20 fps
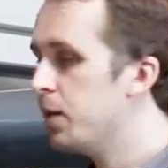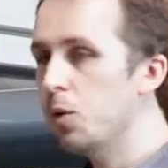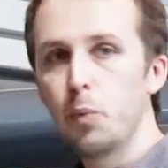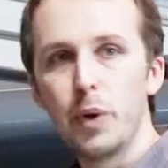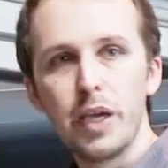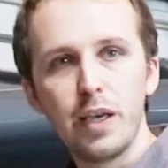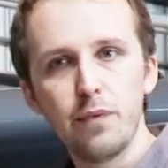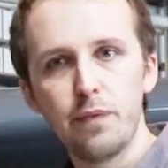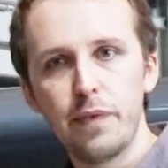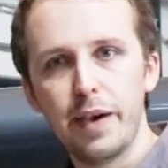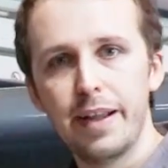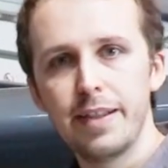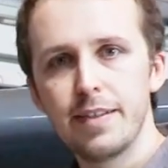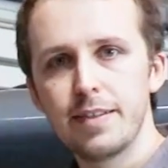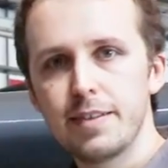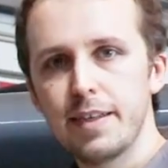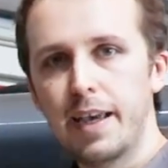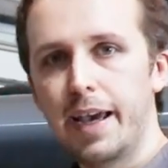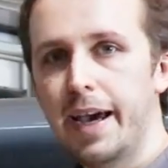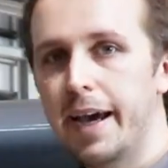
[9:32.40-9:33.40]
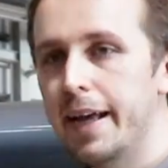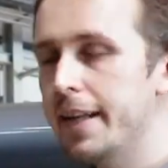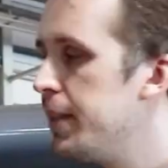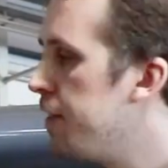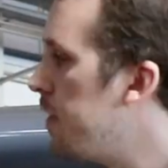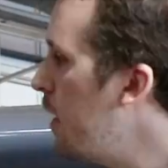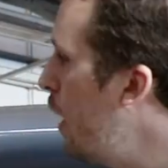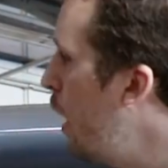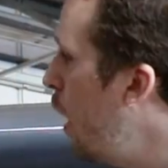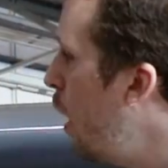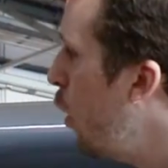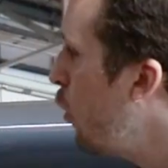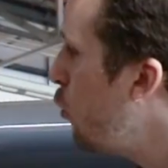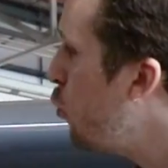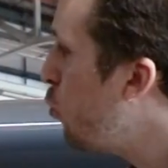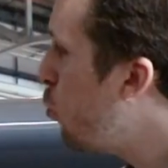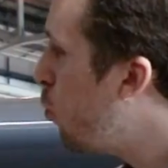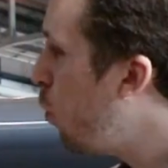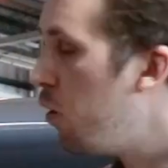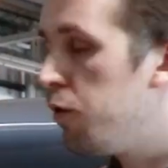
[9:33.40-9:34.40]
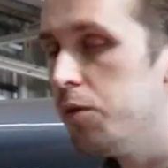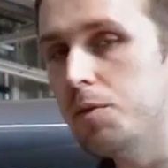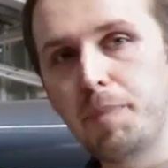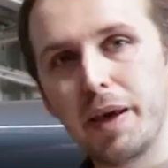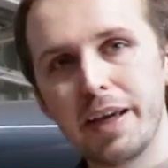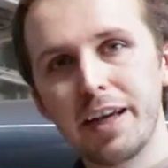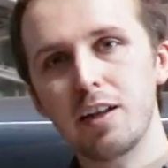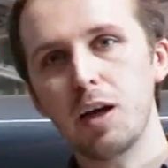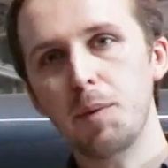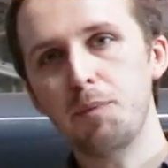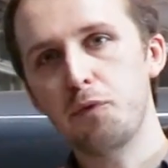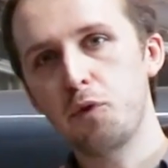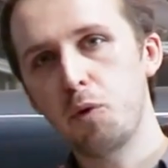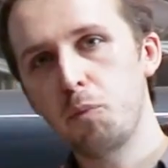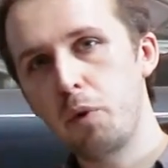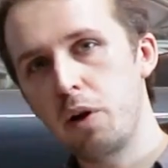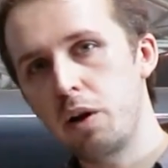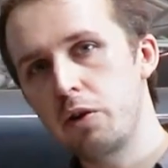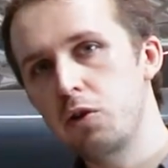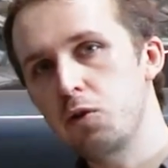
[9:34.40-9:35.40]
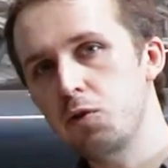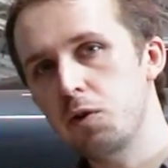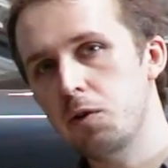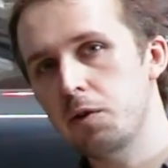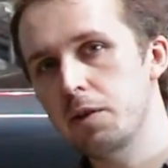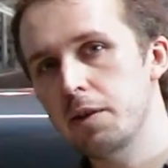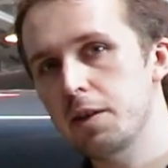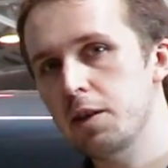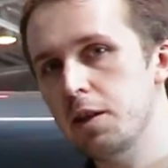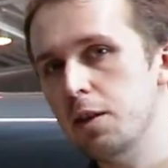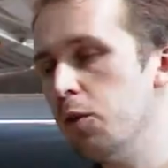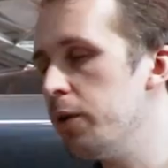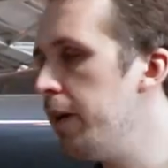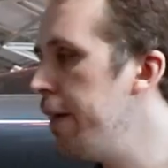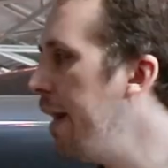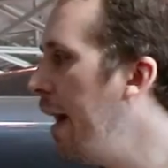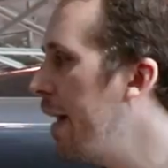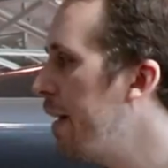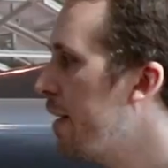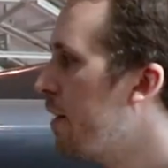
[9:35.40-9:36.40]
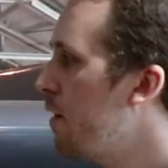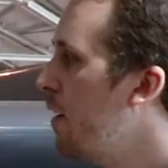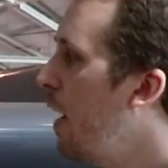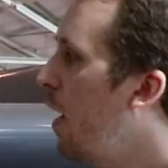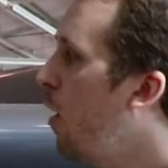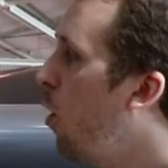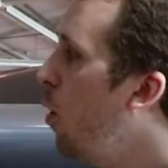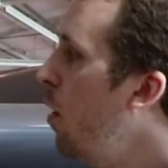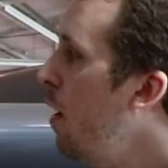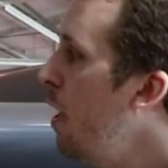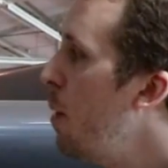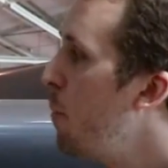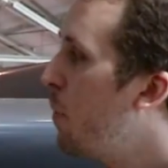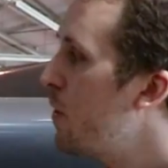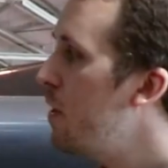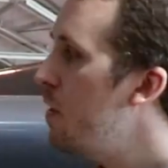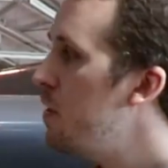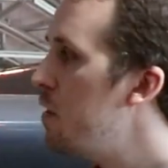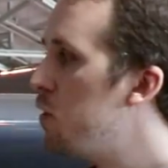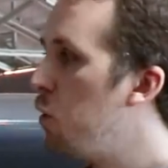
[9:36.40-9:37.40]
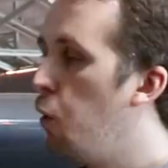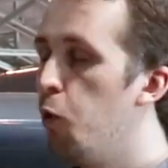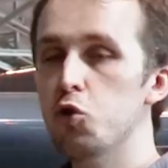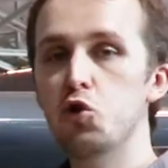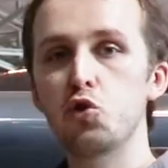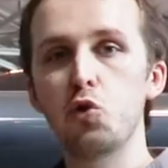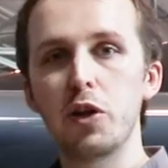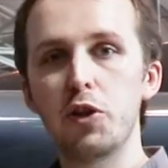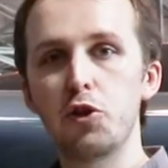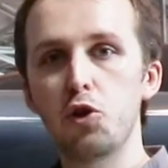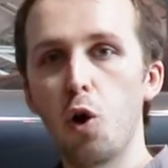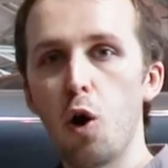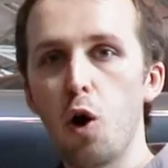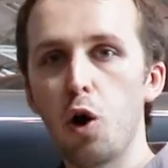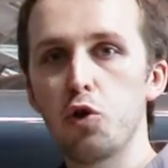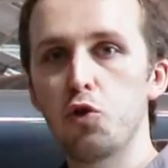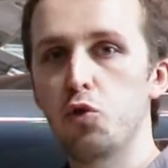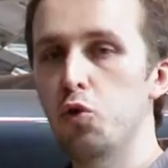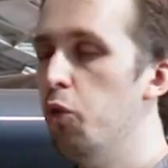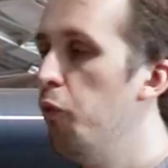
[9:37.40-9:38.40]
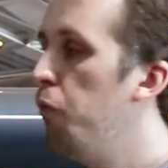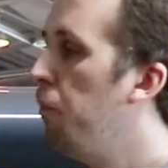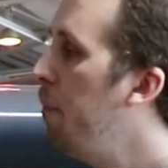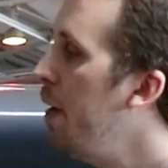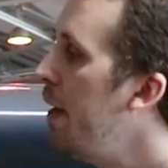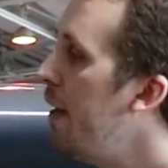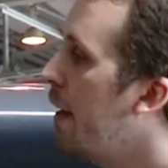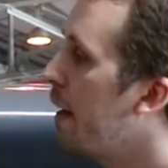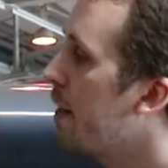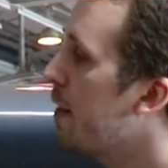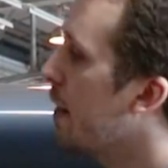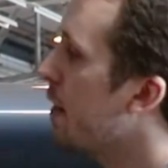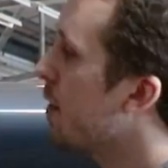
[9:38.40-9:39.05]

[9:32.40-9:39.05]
as a wing fence and you would not pick it up from where you are uh, looking at it now, but this is also a dog tooth, meaning